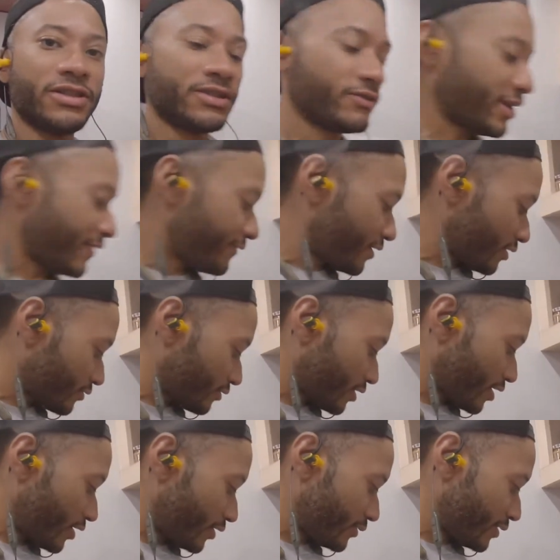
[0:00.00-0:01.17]
You have
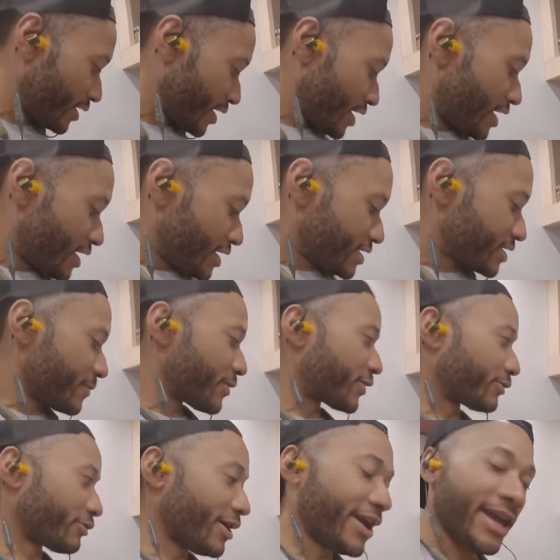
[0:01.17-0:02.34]
velcro, some
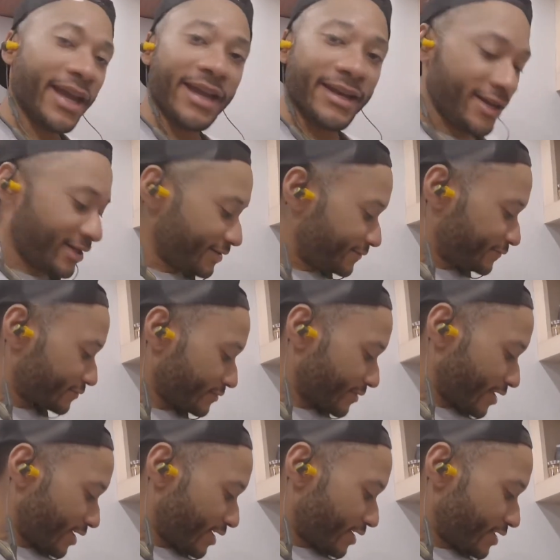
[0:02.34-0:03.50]
thread,
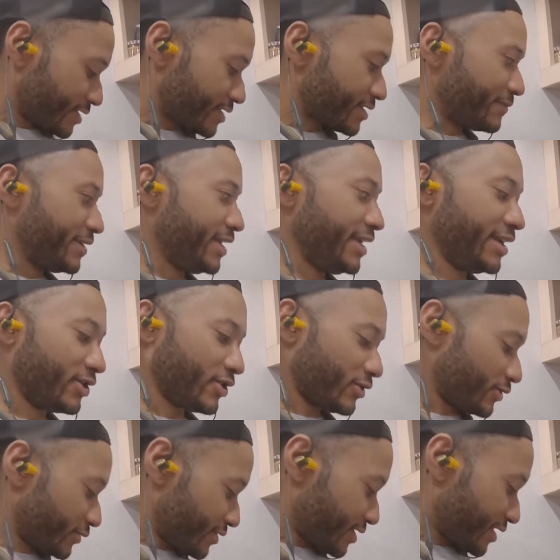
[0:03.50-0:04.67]
some
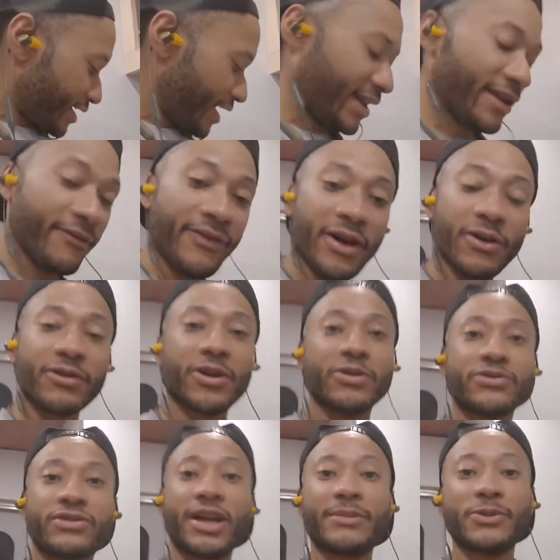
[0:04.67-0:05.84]
needles, and the
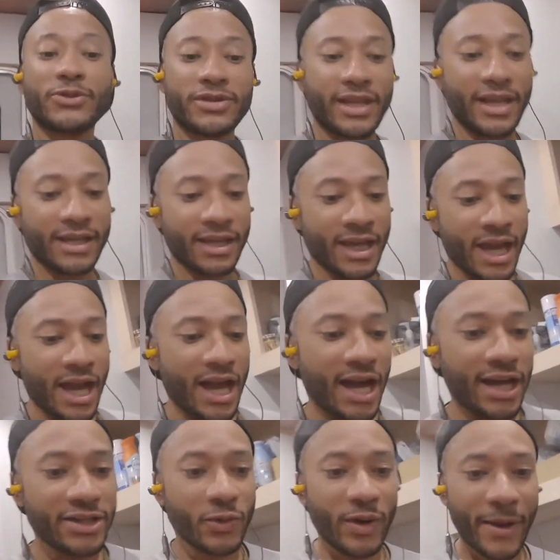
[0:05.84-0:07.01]
velcro's double stick.
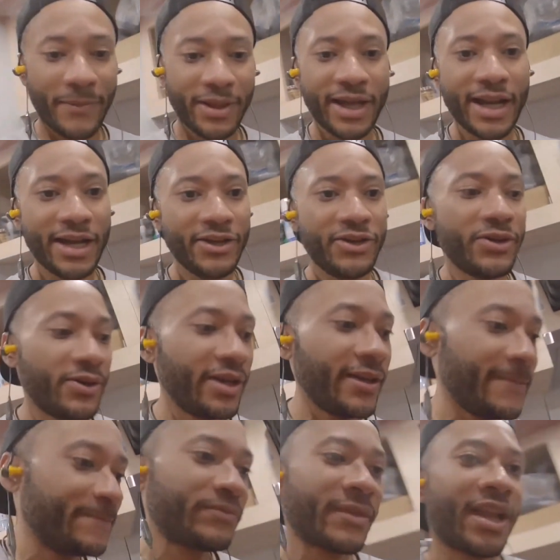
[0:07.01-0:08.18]
So what I plan on doing,